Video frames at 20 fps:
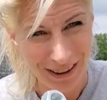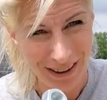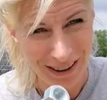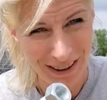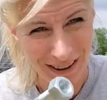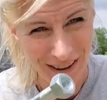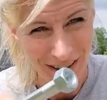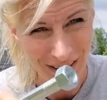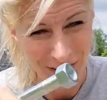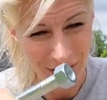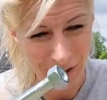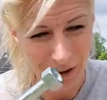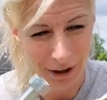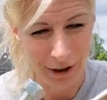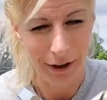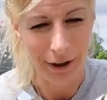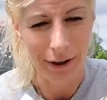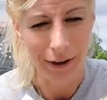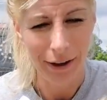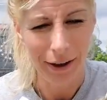you know, be
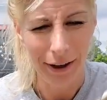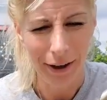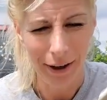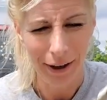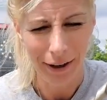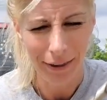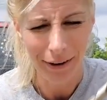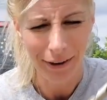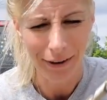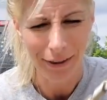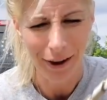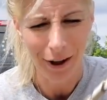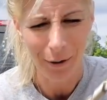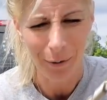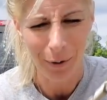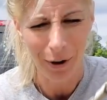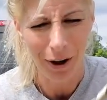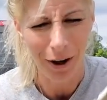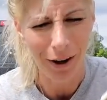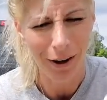like, yeah, I think that
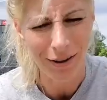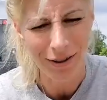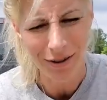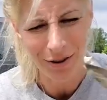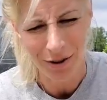works.